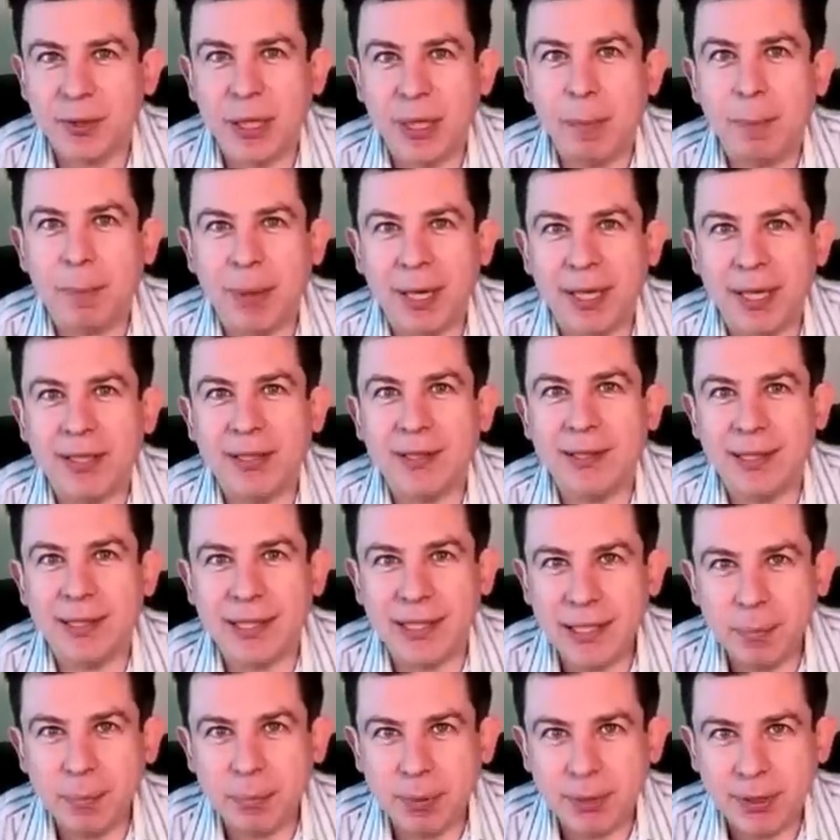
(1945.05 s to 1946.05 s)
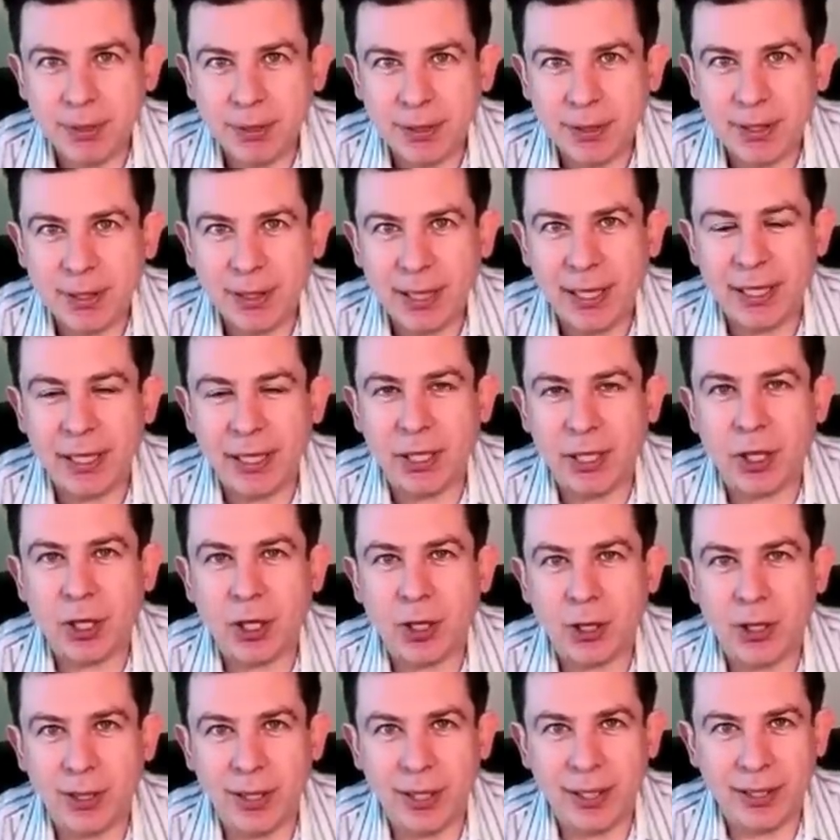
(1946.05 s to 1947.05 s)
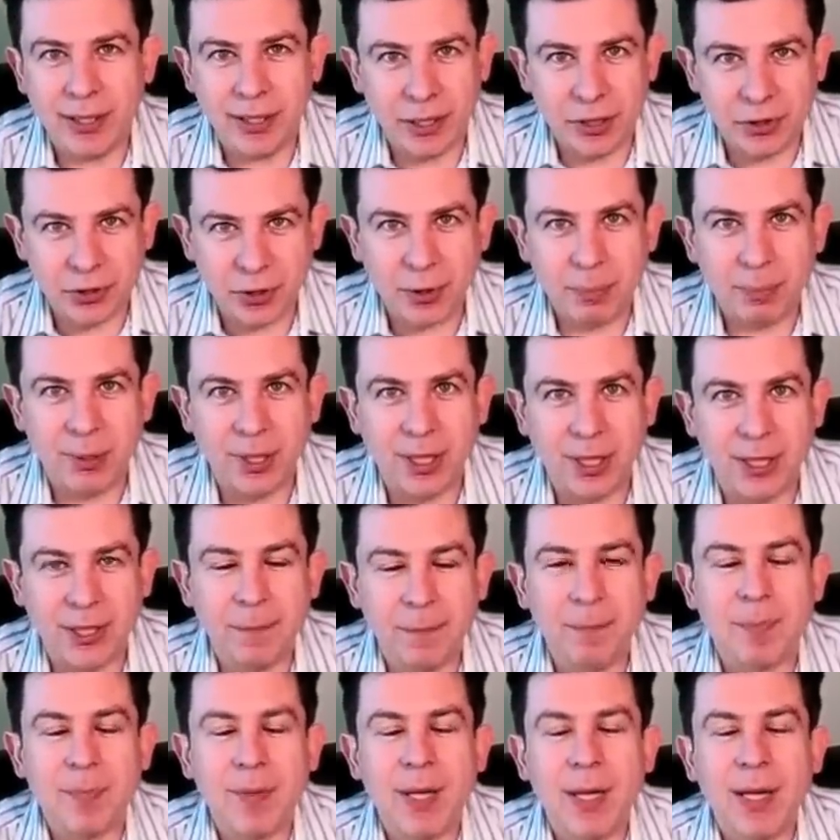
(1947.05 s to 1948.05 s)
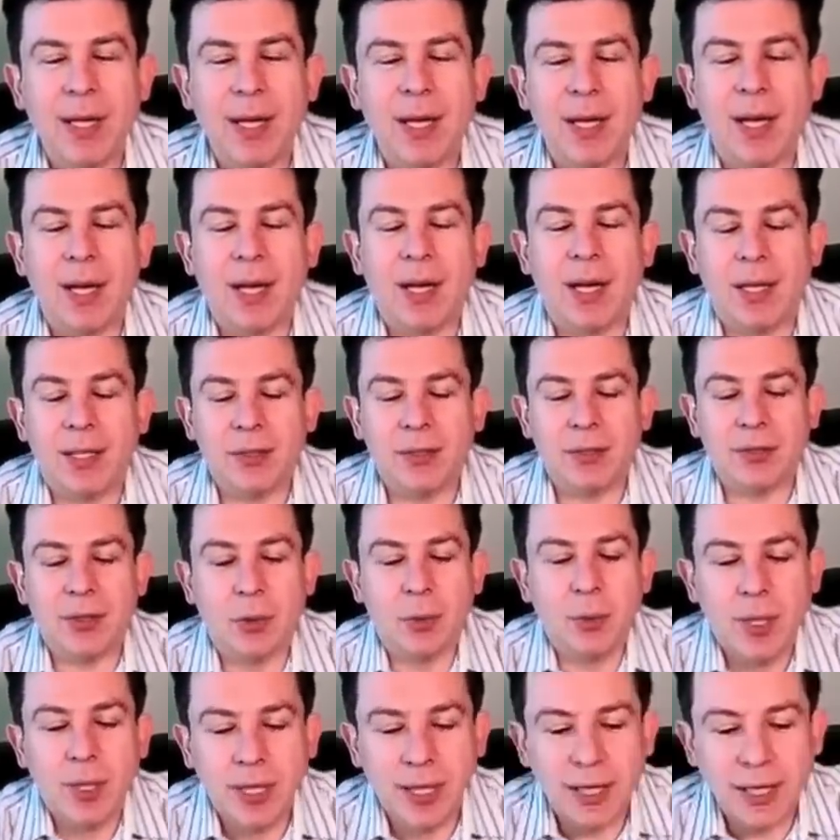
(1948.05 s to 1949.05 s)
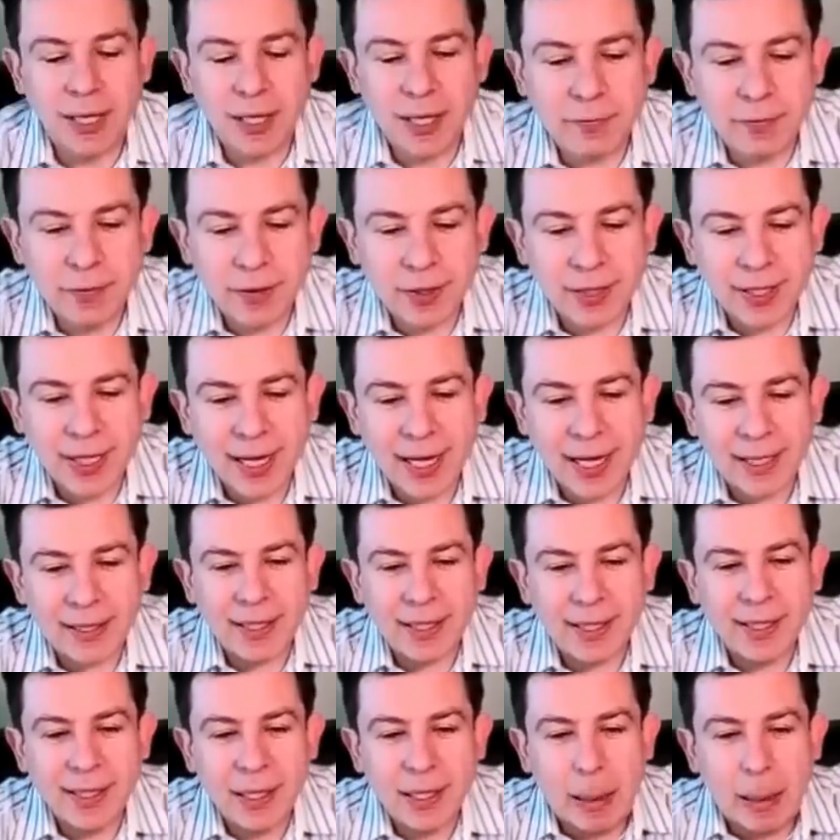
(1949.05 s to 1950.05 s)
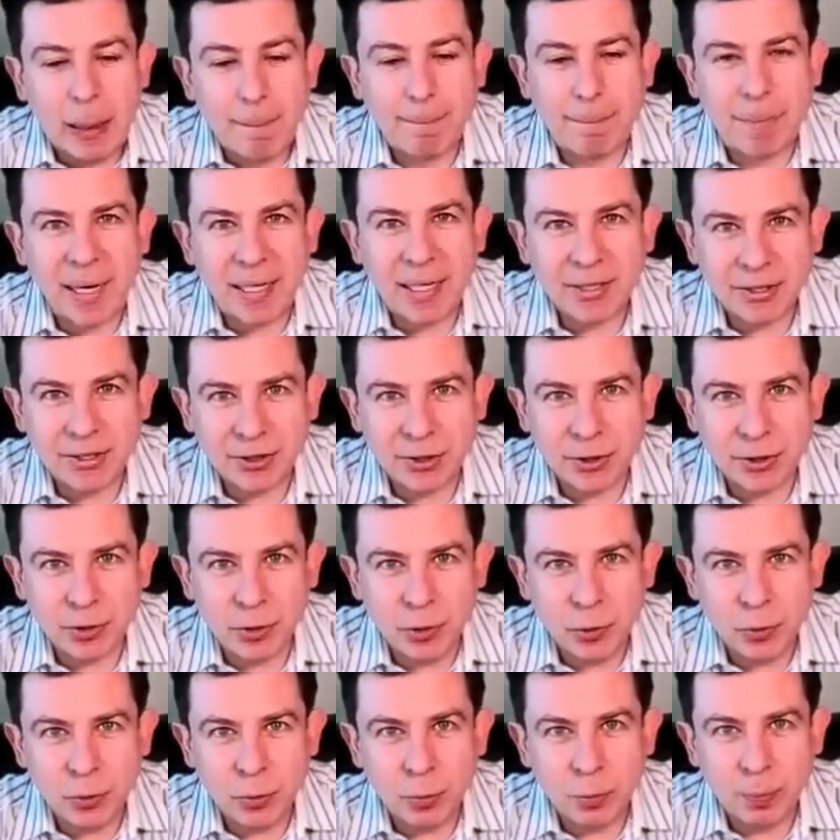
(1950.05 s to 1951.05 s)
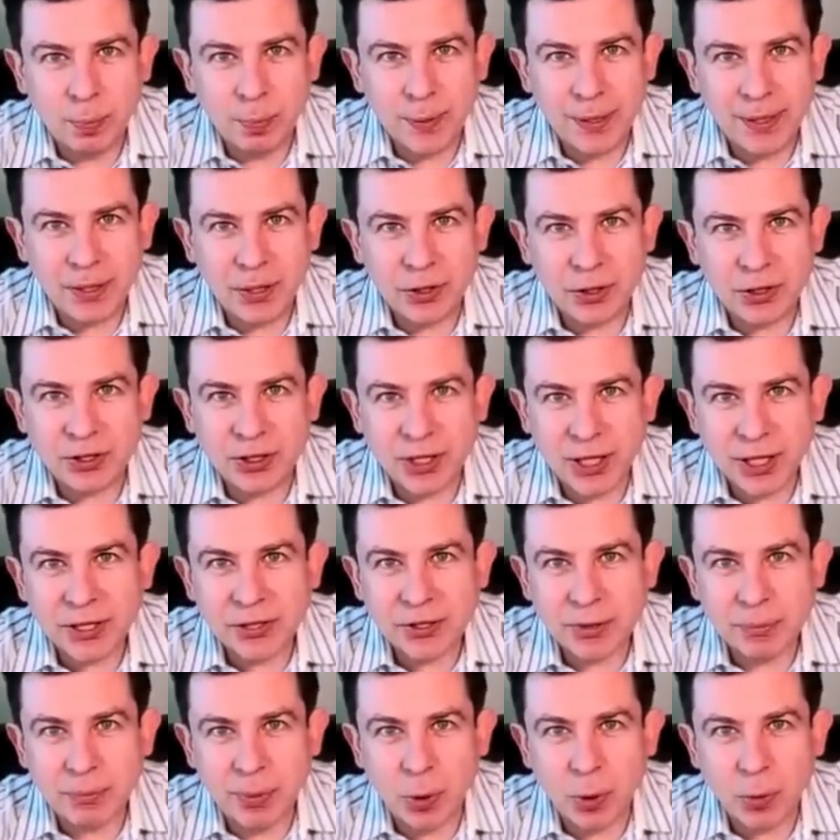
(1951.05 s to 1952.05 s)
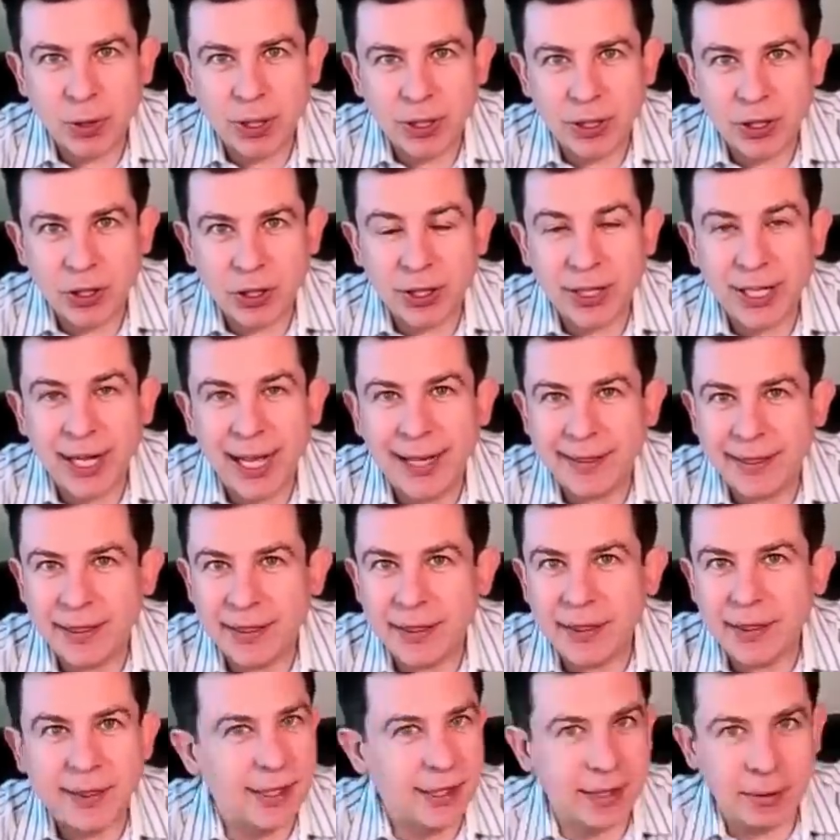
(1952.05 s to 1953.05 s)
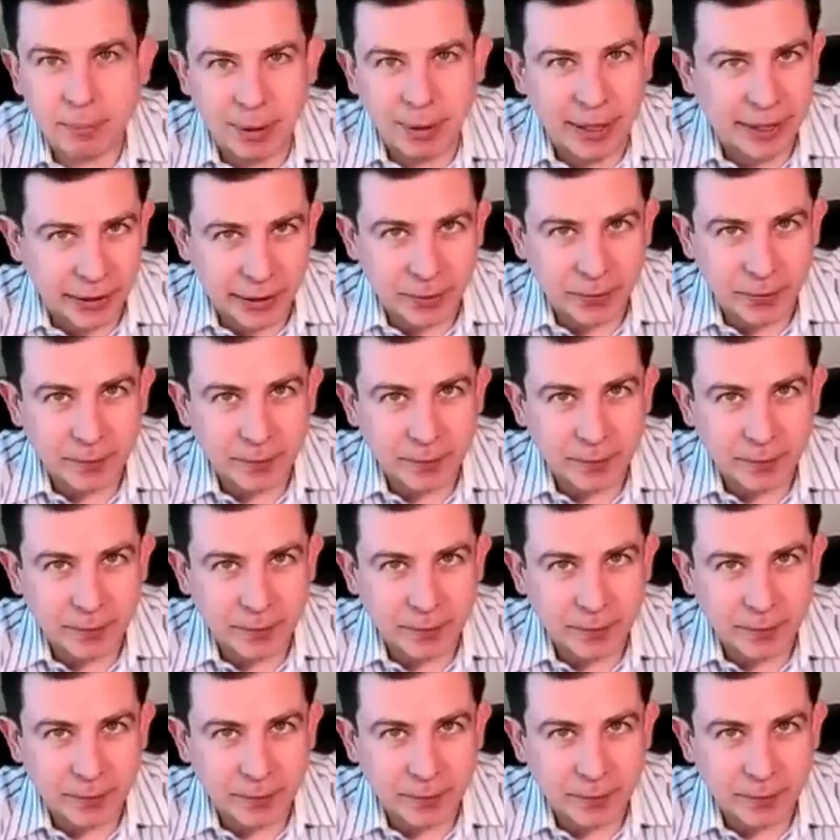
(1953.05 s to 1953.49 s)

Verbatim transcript: they bite deep and it hurt and they draw blood. Hmm. Uh, so if your cat bites you, but your skin isn't broken. Your cat didn't bite you.